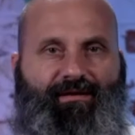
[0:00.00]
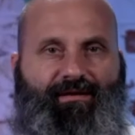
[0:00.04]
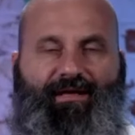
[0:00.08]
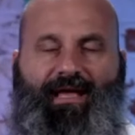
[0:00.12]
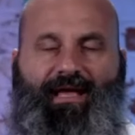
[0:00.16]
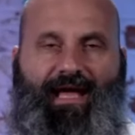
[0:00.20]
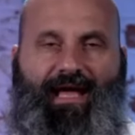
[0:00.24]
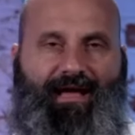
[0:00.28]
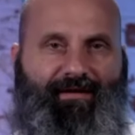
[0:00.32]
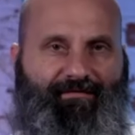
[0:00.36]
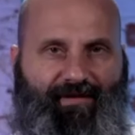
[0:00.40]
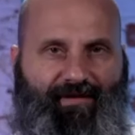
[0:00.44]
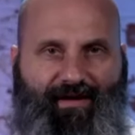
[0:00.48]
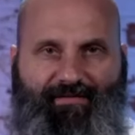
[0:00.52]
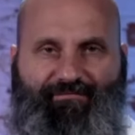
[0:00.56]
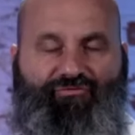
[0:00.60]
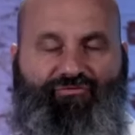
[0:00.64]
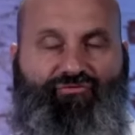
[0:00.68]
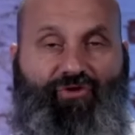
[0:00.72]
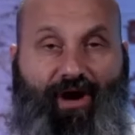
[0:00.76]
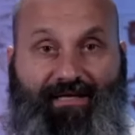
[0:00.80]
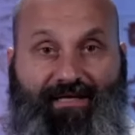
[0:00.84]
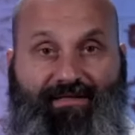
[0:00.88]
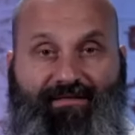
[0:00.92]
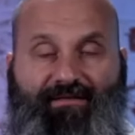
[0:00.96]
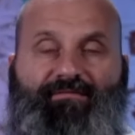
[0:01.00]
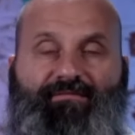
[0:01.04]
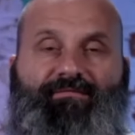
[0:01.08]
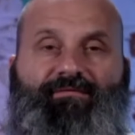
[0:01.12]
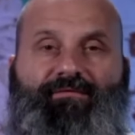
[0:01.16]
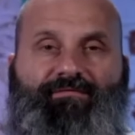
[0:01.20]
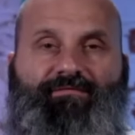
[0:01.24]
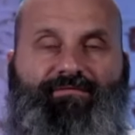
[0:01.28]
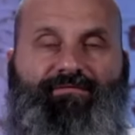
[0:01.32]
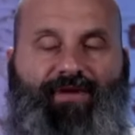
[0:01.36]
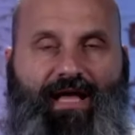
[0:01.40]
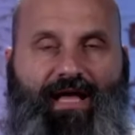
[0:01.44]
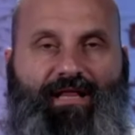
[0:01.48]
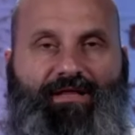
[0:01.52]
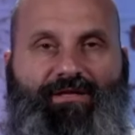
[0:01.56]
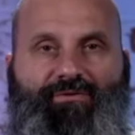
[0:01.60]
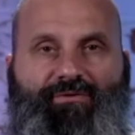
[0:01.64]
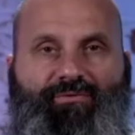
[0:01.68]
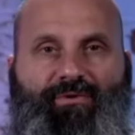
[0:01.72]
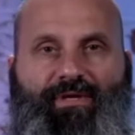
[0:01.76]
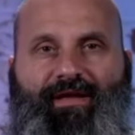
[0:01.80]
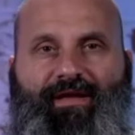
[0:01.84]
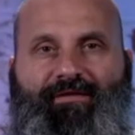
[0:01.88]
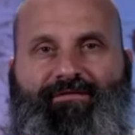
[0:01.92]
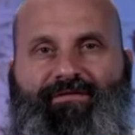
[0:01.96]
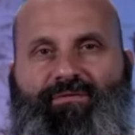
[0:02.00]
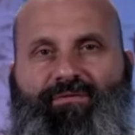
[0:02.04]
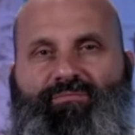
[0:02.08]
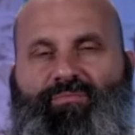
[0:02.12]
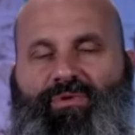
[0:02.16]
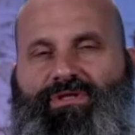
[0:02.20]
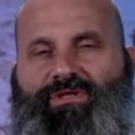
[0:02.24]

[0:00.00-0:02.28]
have great value and effort,